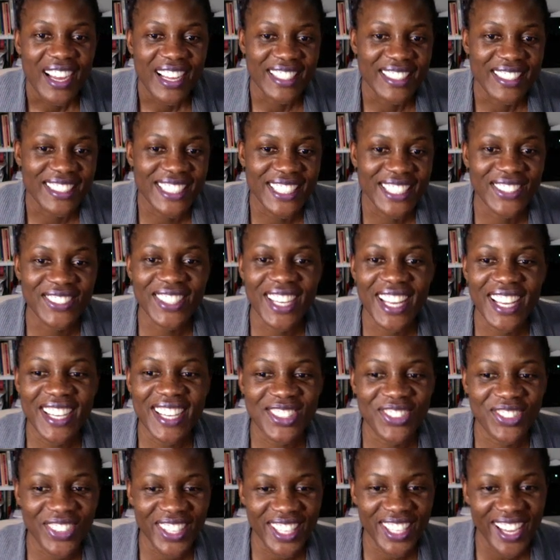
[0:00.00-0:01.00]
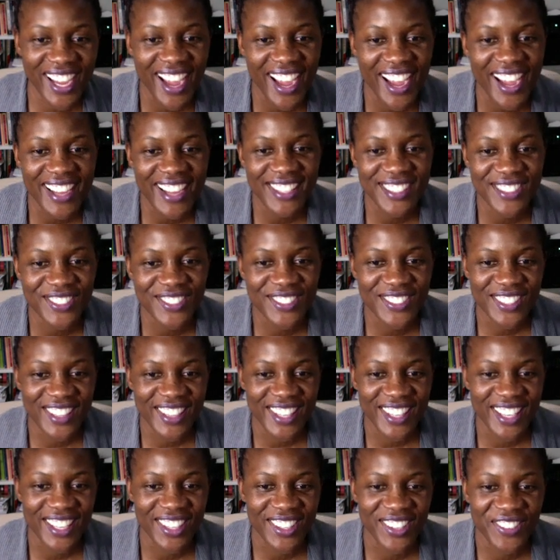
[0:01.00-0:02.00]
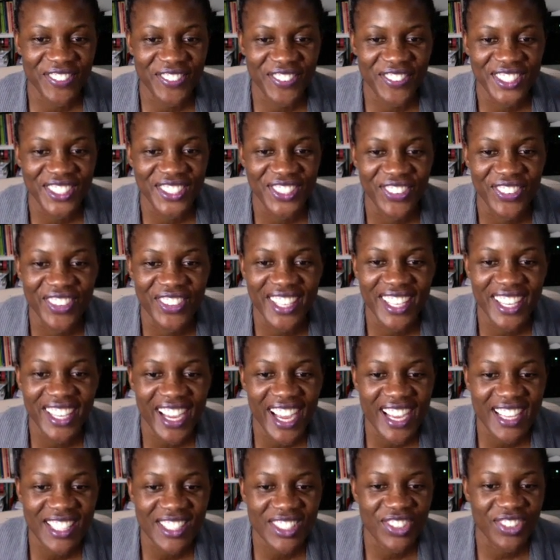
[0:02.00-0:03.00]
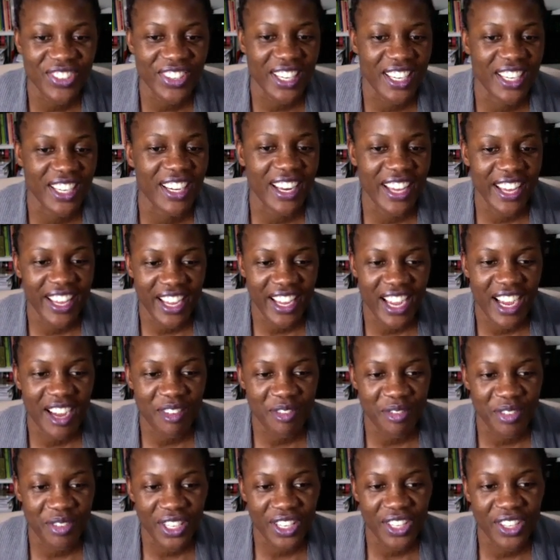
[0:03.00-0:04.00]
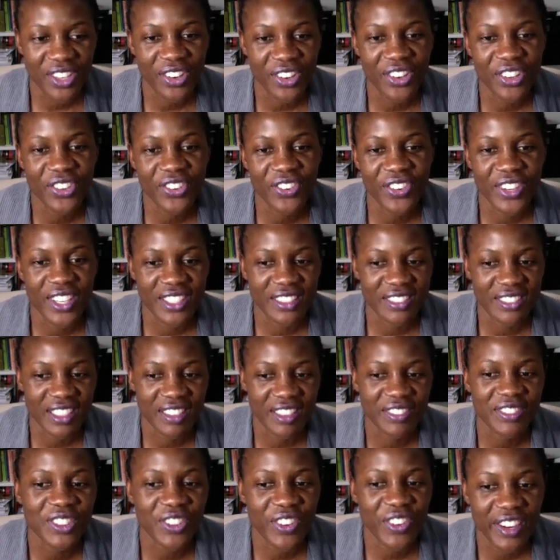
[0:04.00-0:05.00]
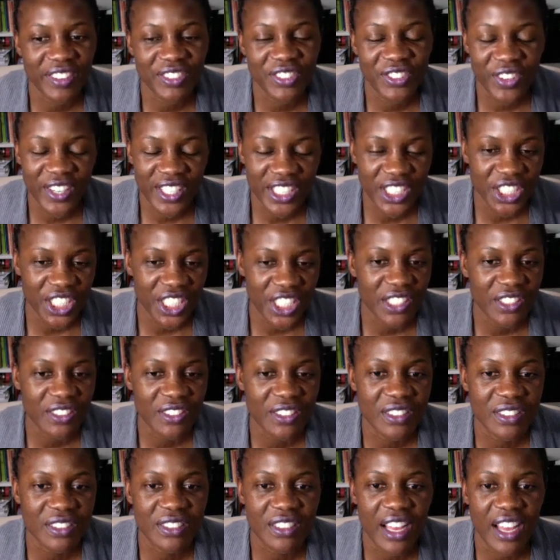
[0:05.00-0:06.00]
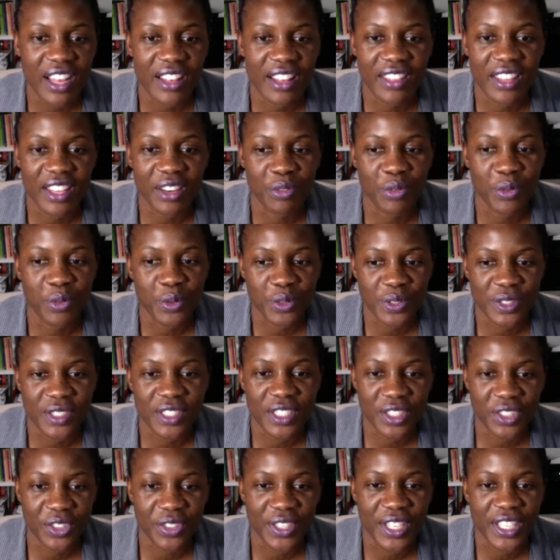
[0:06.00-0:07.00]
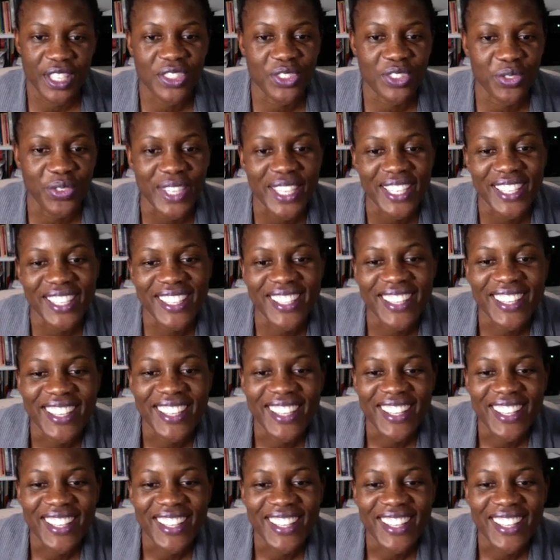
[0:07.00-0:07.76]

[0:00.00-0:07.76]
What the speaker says: until next week, guys, thank you for joining us. You can like our video, you can subscribe to our channels, and then we'll see you next week.